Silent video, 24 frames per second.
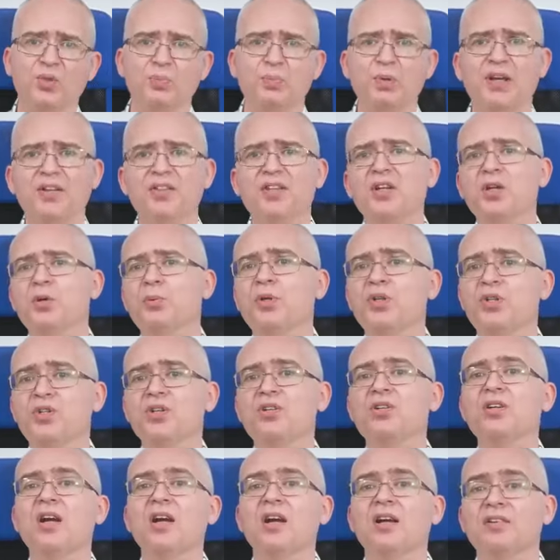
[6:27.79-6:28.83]
but I think we
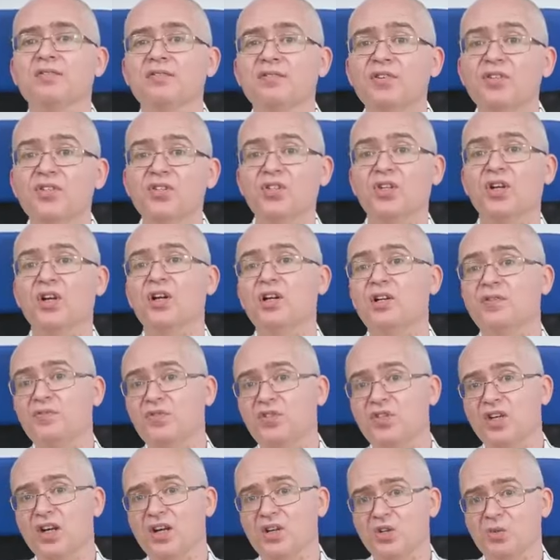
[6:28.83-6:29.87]
should reserve
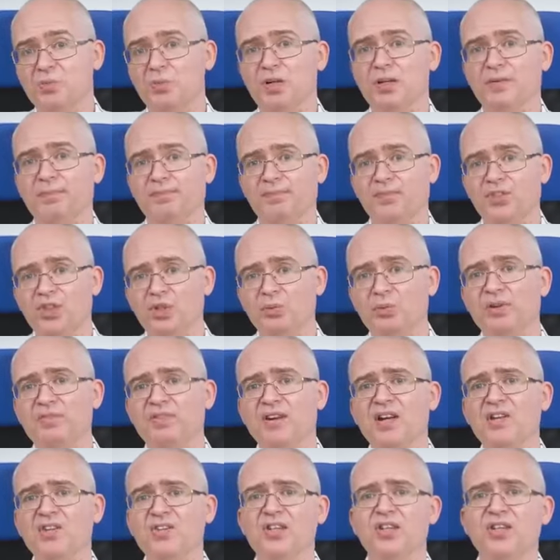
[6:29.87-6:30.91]
judgment until we've
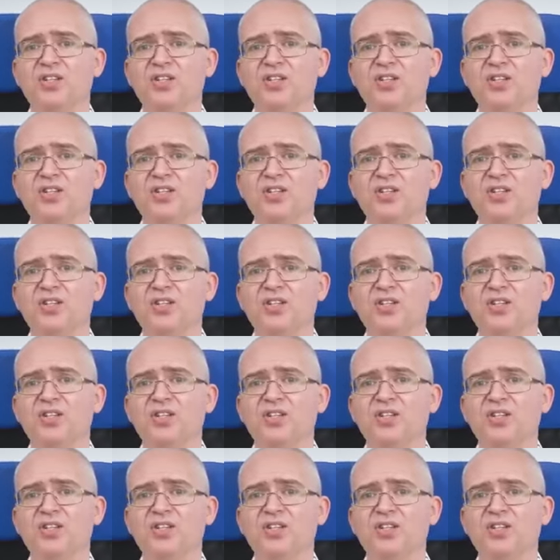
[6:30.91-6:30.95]
actually